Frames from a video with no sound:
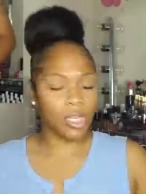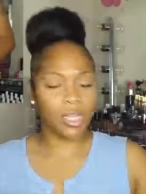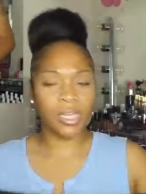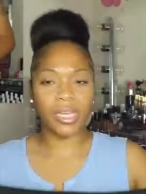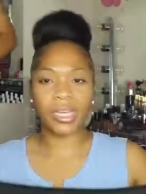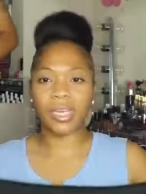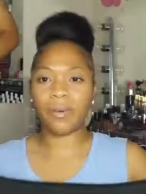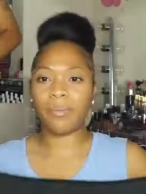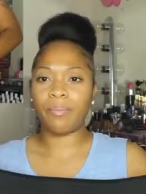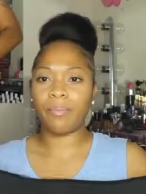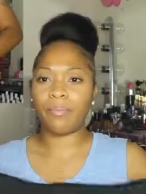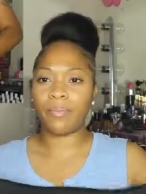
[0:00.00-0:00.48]

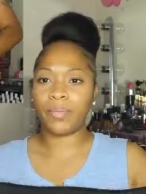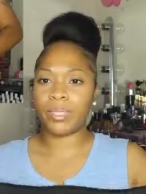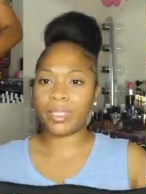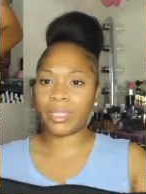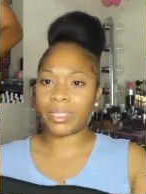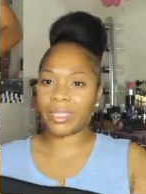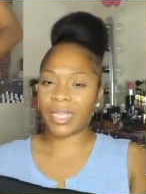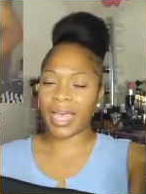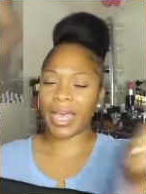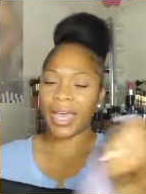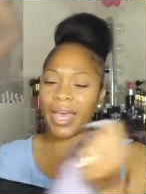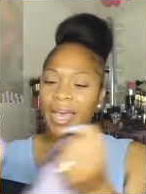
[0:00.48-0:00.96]
The
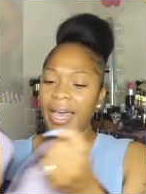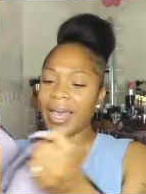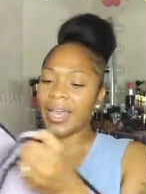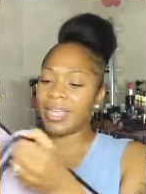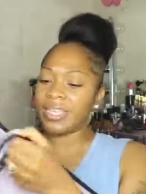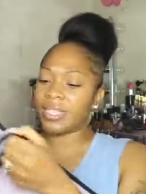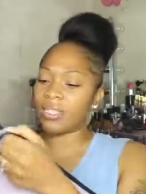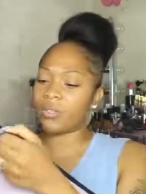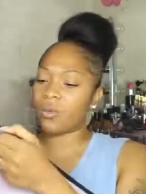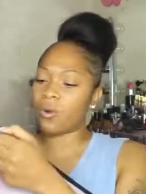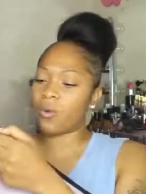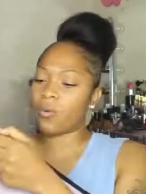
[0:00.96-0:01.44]

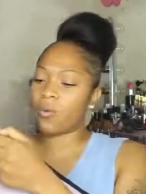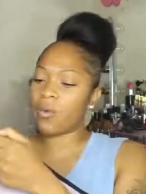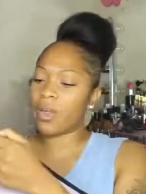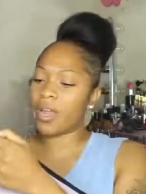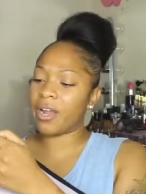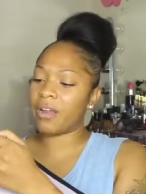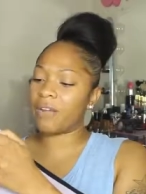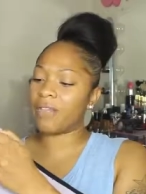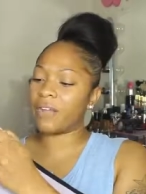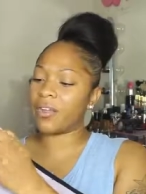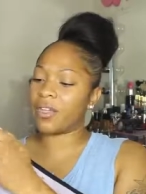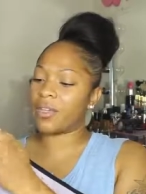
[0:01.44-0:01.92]
sides or
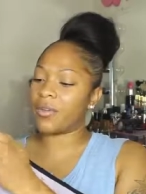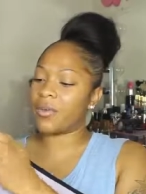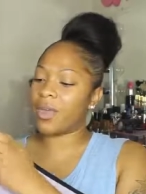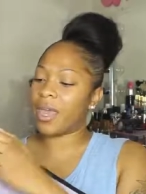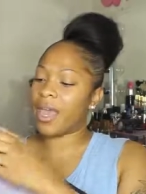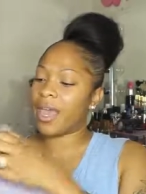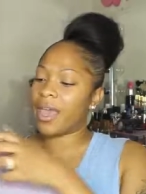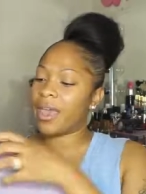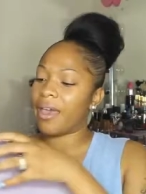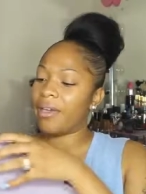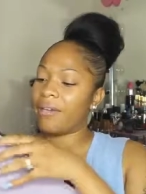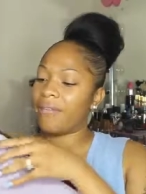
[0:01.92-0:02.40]
wherever you
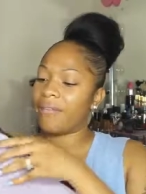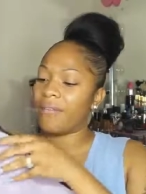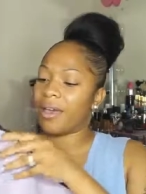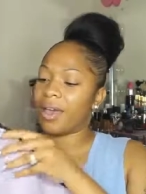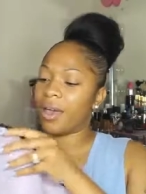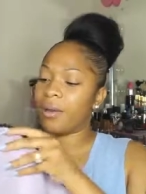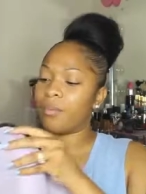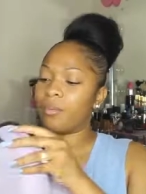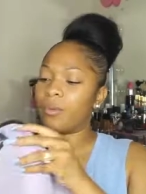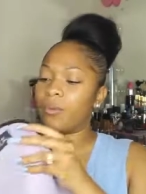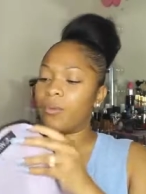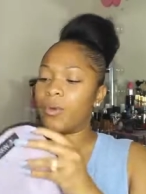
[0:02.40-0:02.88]
have,
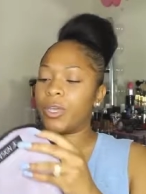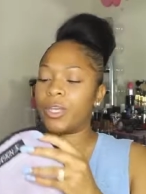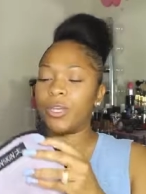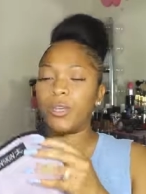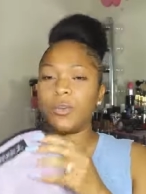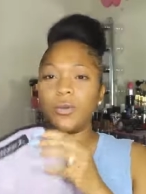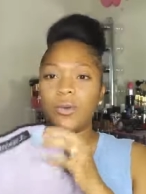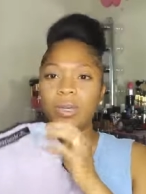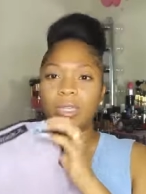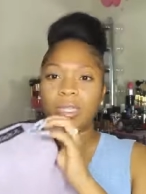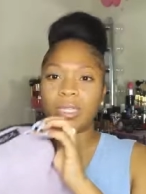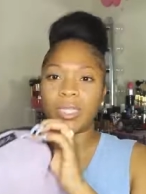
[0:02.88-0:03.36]
when
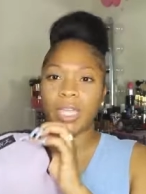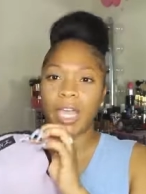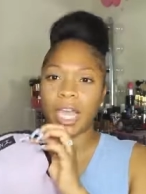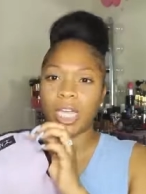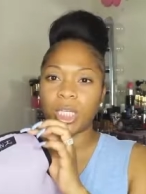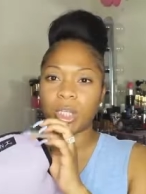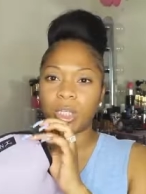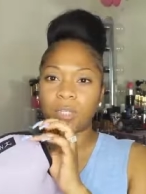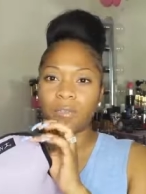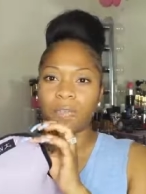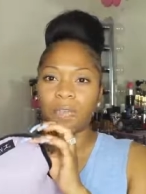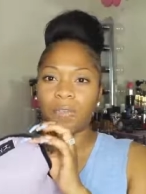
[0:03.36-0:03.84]
you
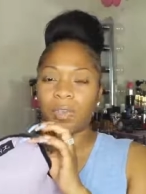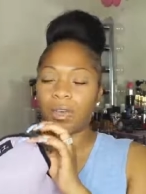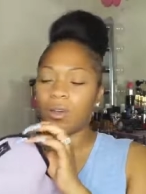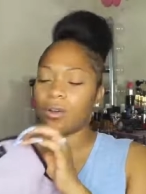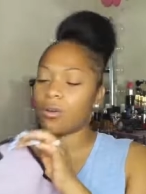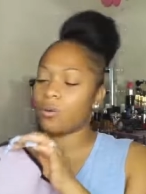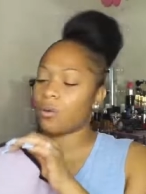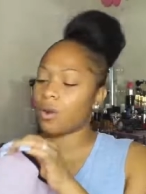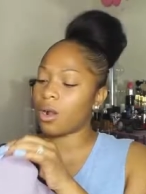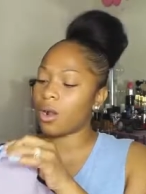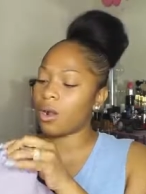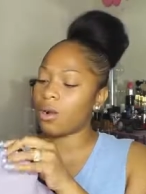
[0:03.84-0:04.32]
attach the
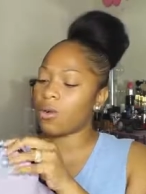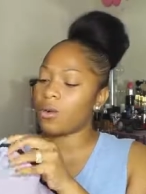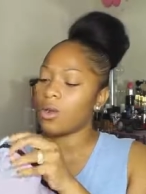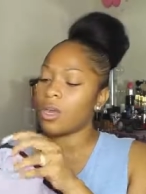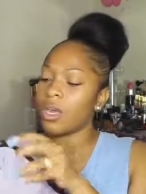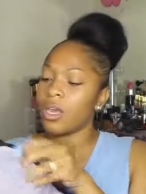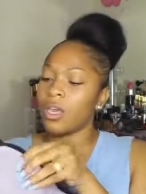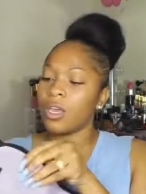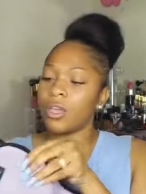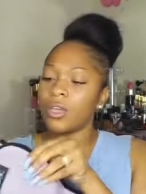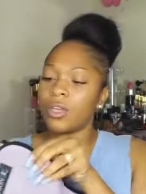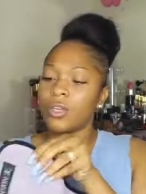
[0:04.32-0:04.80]
Velcro,
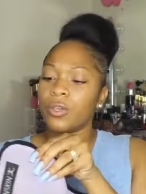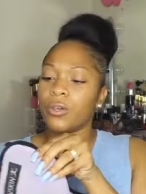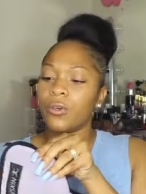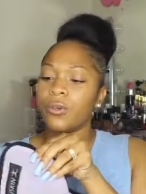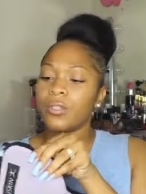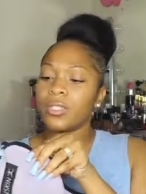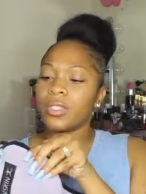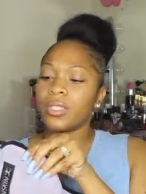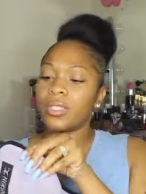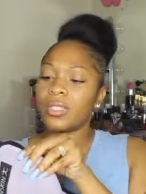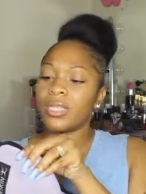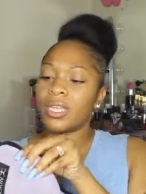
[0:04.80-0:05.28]

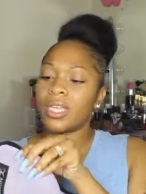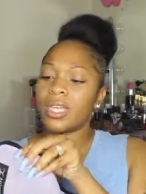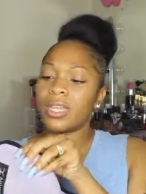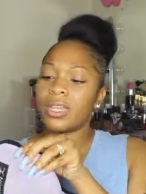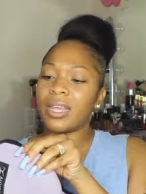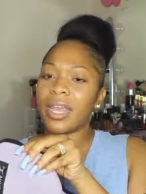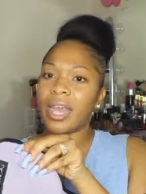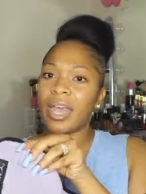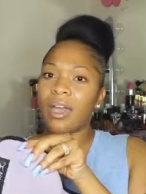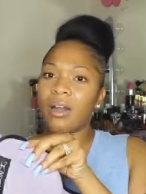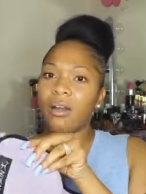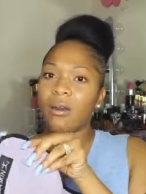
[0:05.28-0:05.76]
you'll see
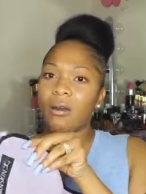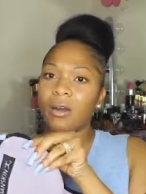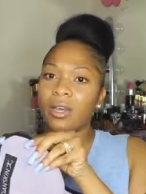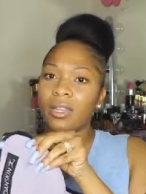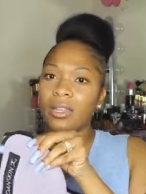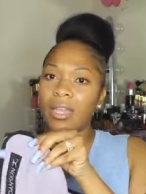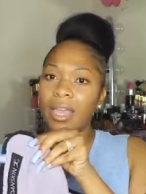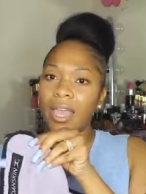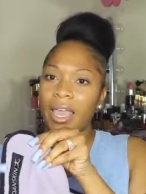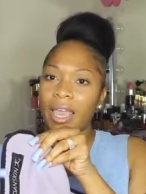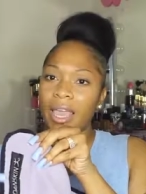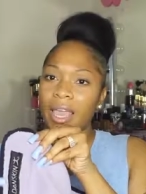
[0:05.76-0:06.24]
that
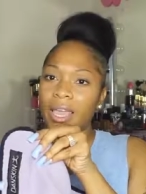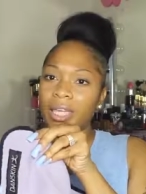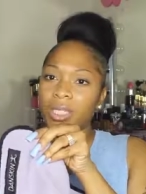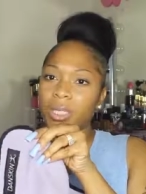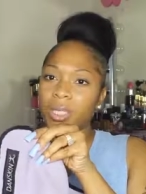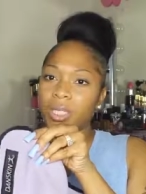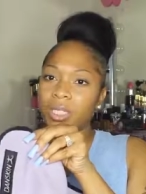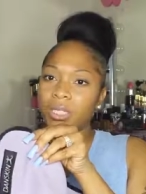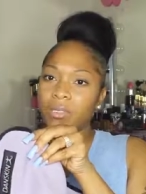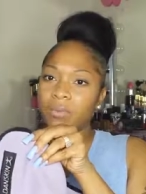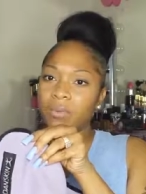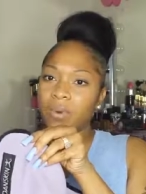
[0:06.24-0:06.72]
on the
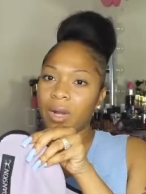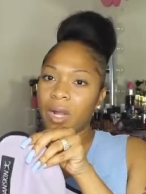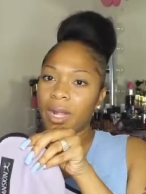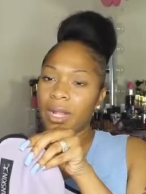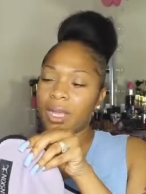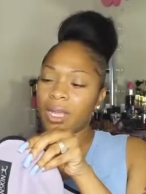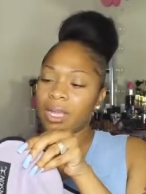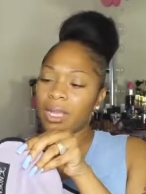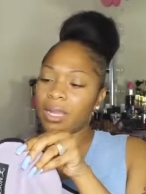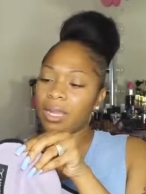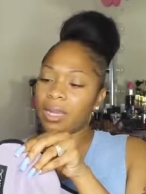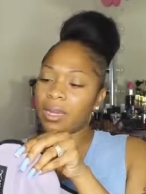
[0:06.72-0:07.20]
edges
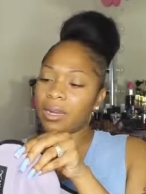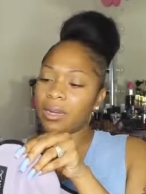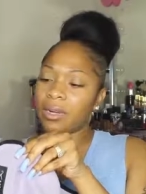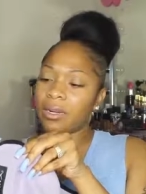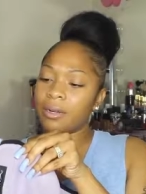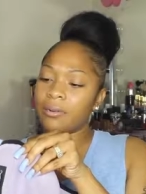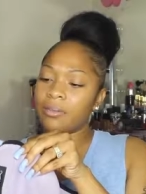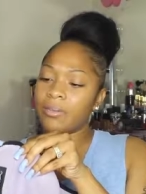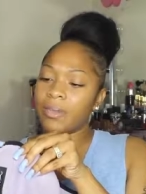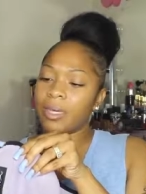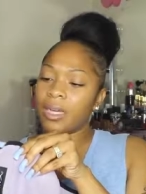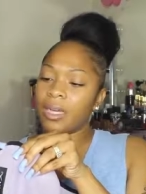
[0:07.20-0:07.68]
right
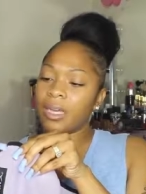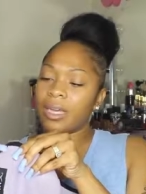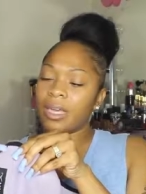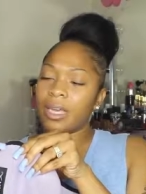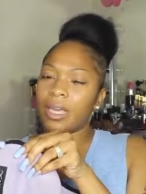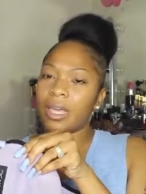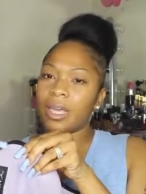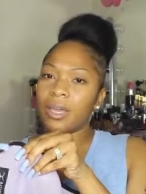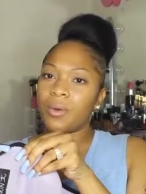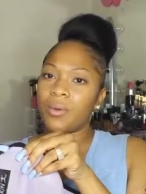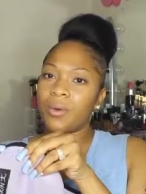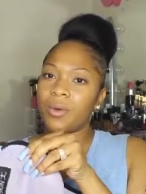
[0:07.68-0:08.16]
here,
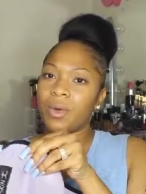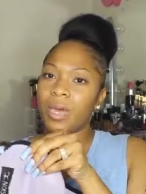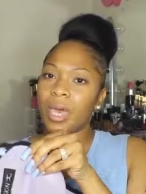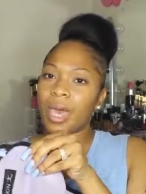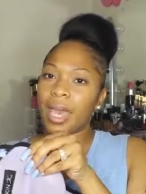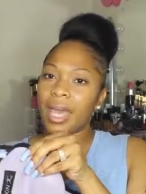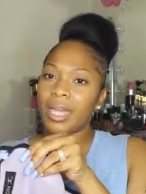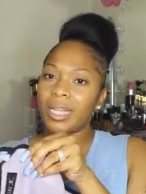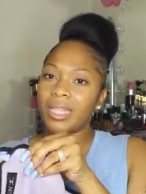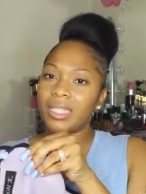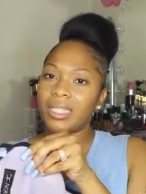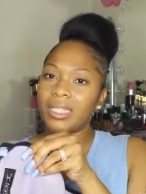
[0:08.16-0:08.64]
it will
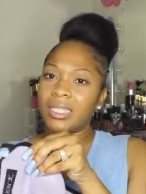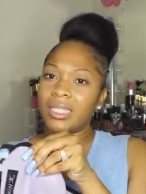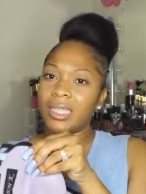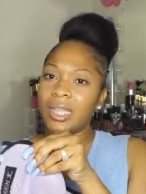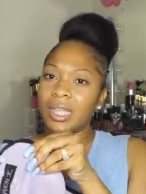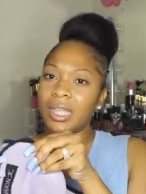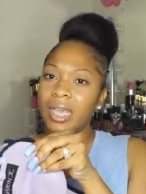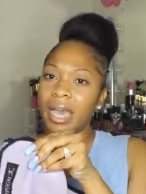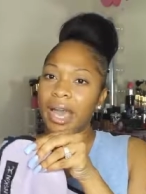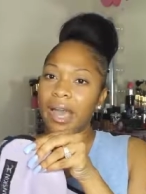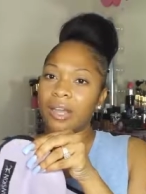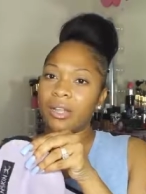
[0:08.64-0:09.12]
kind of
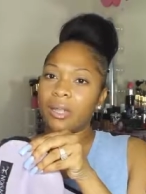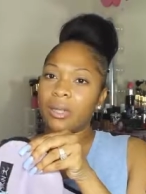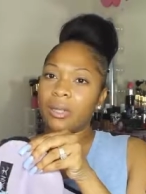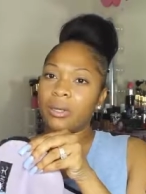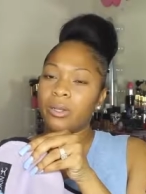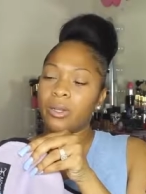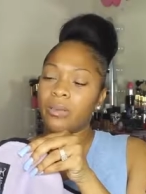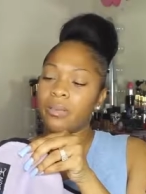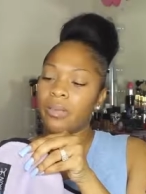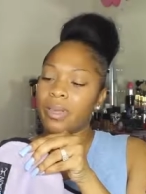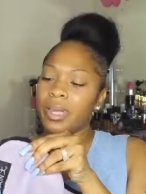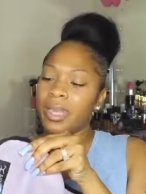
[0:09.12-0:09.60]
stick out a
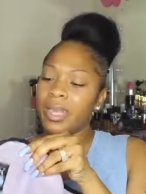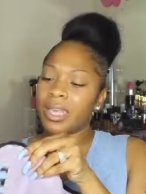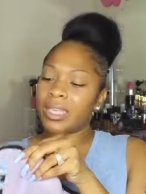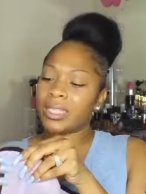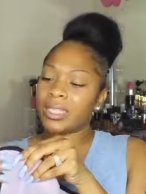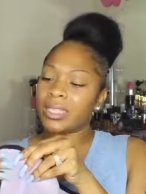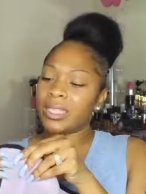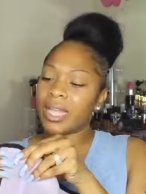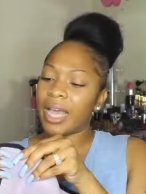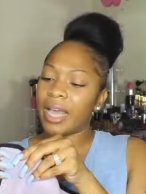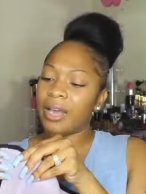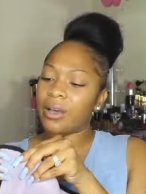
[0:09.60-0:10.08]
little bit.
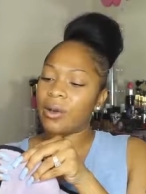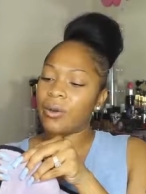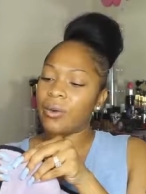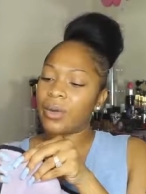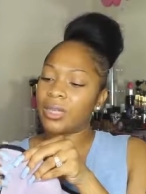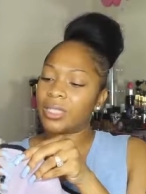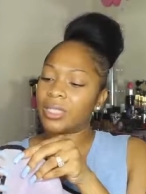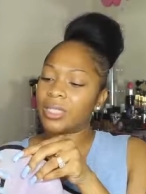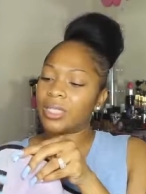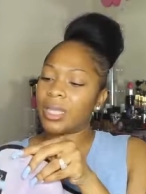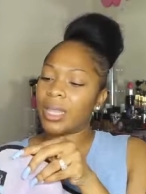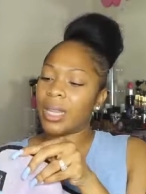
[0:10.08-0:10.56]
It's not
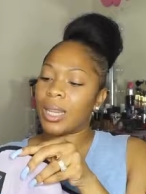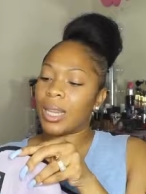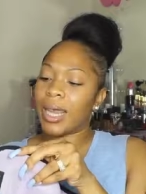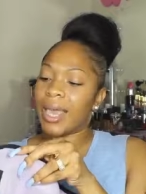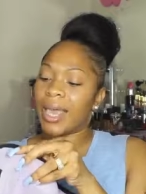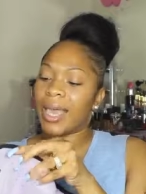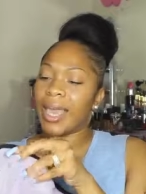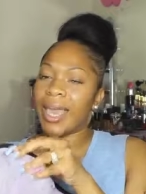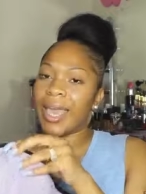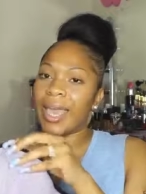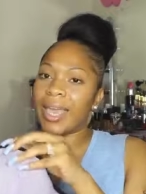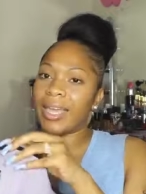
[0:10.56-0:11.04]
going to
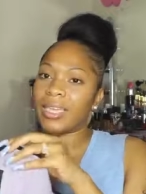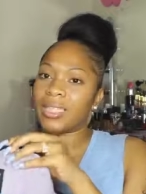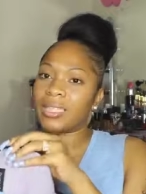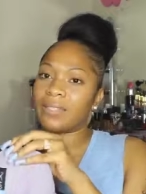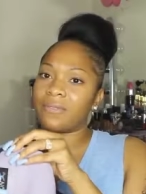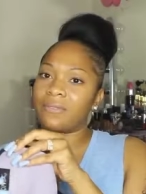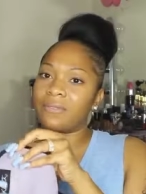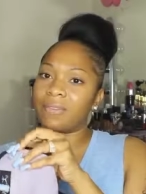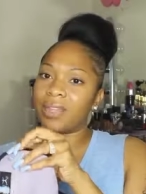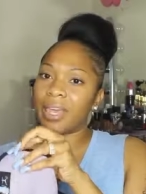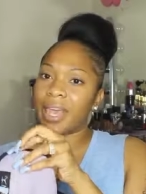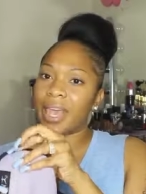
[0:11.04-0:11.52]
lay
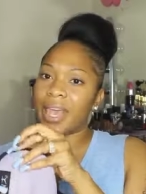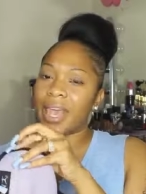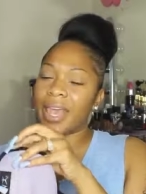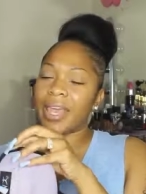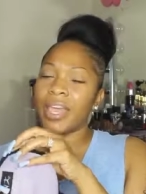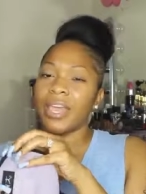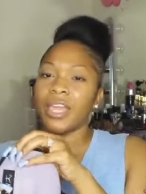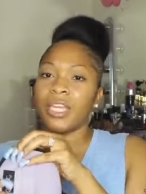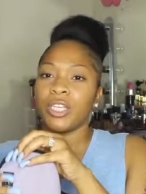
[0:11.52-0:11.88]
as flat.